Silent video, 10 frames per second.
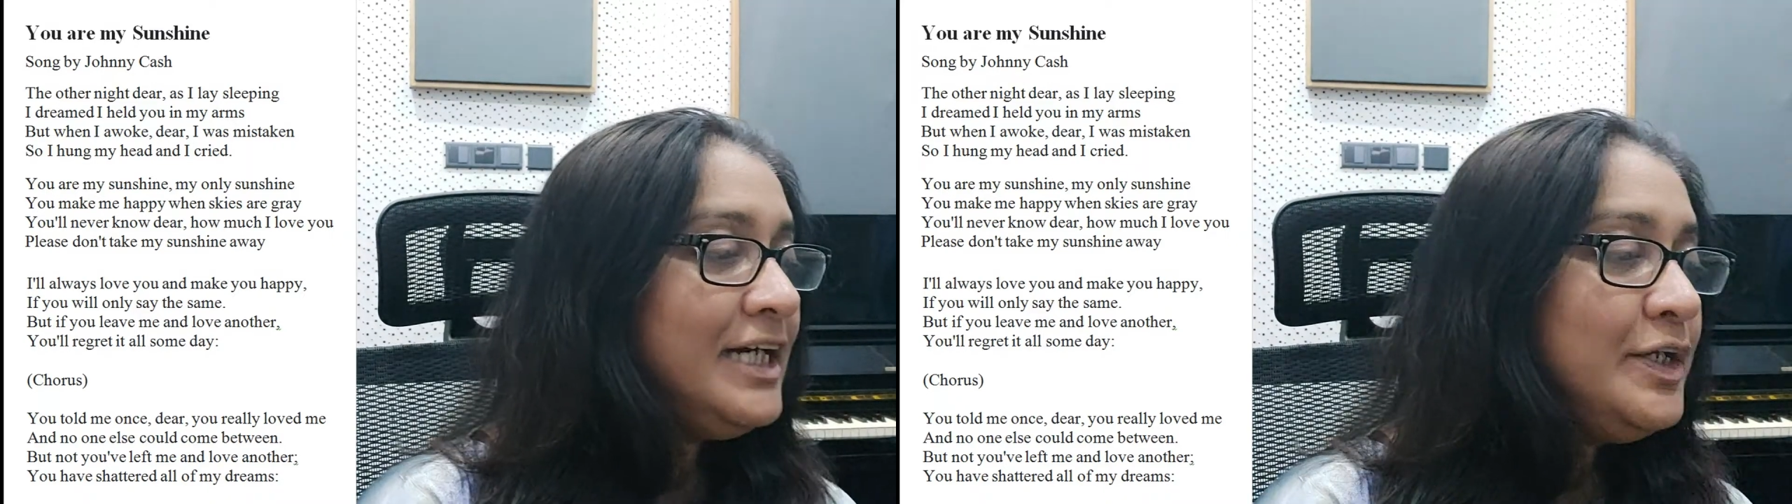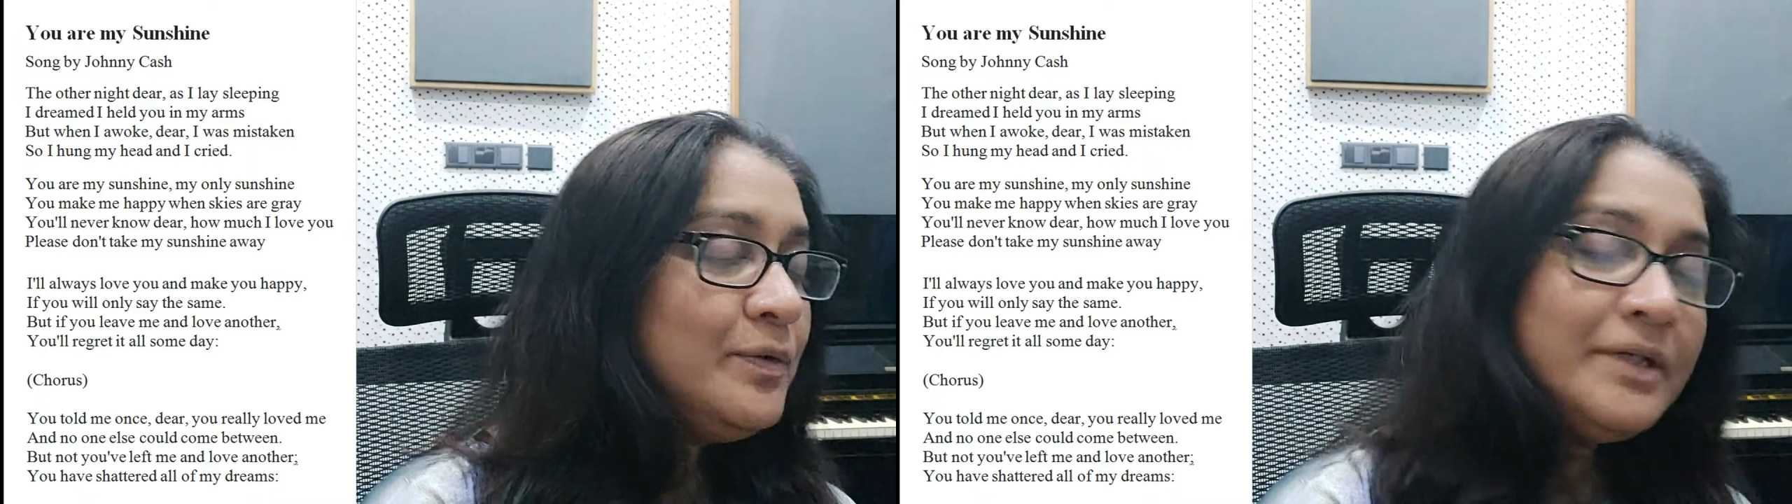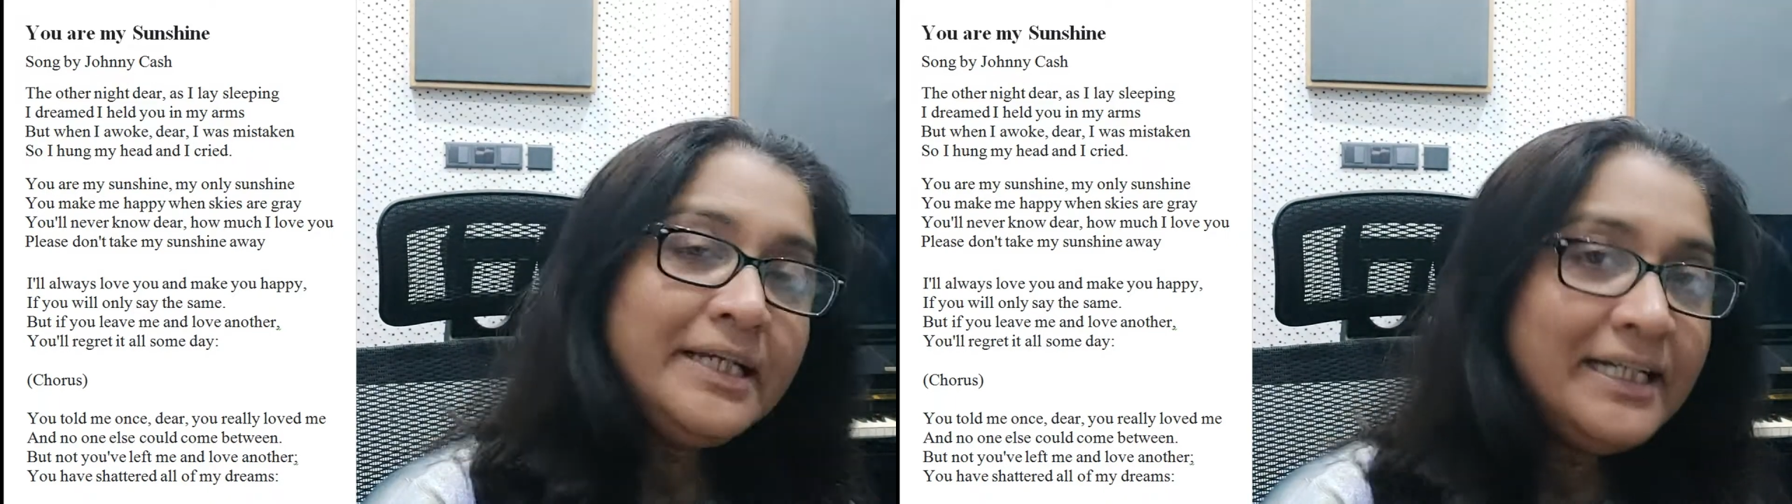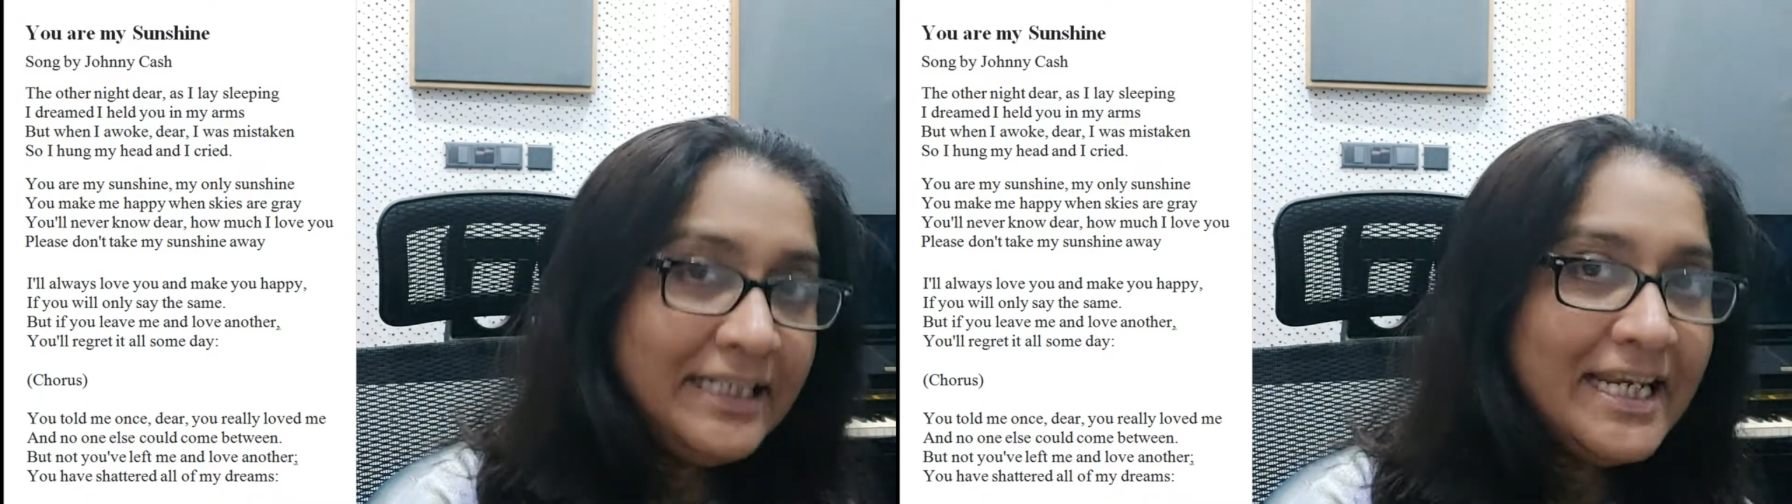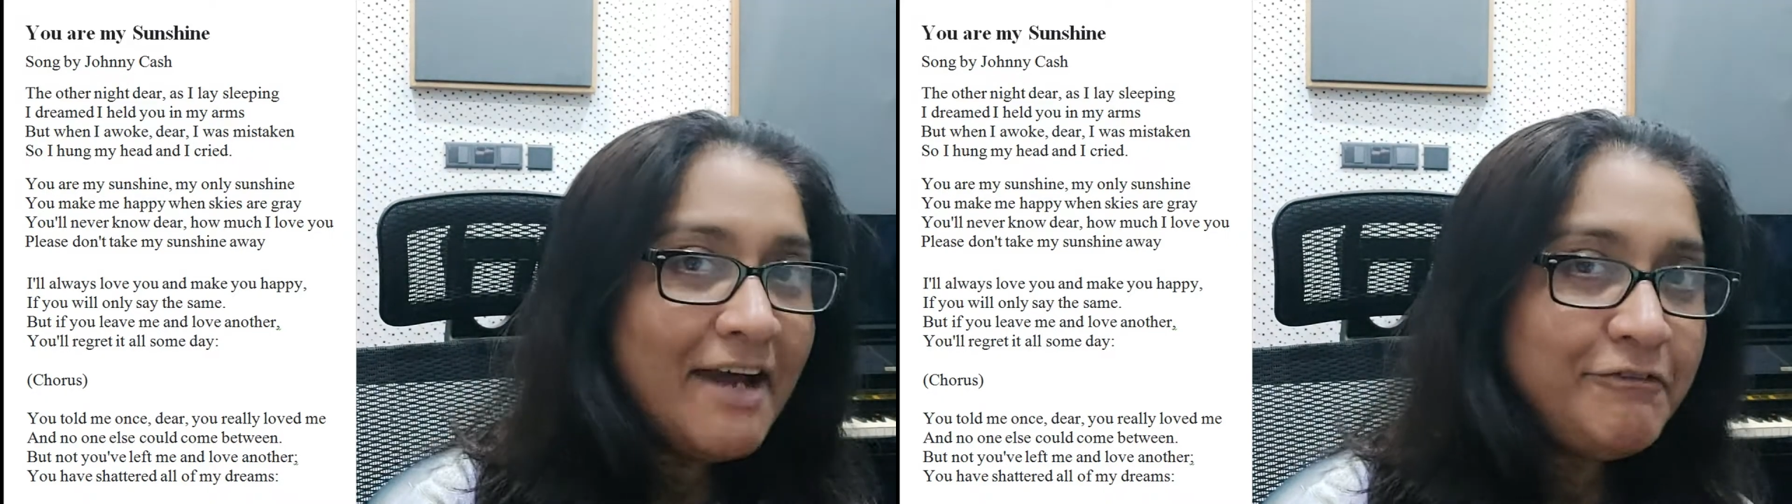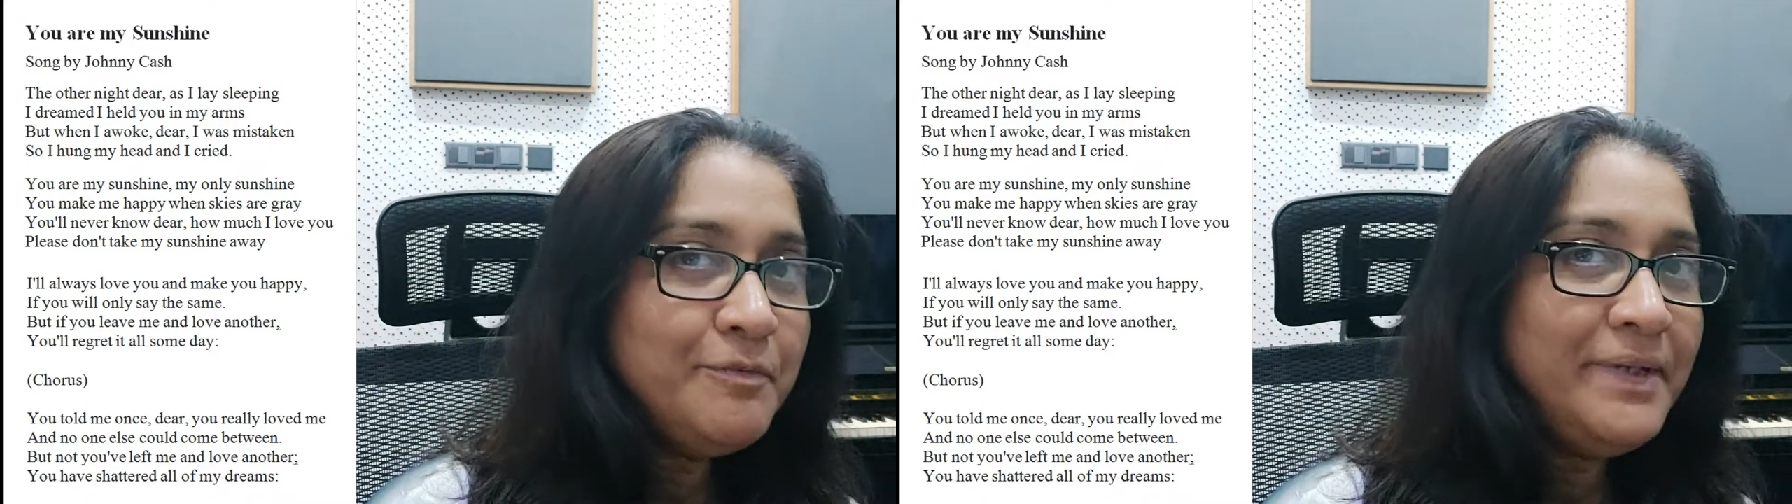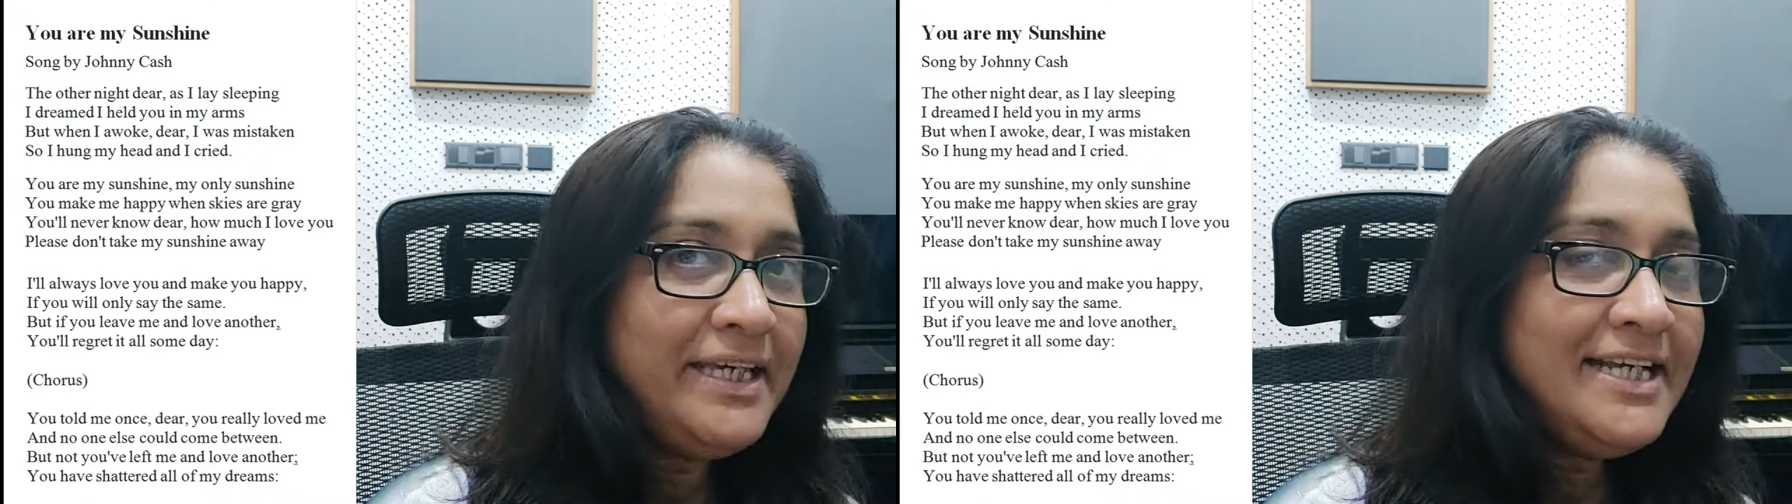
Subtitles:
you really loved me.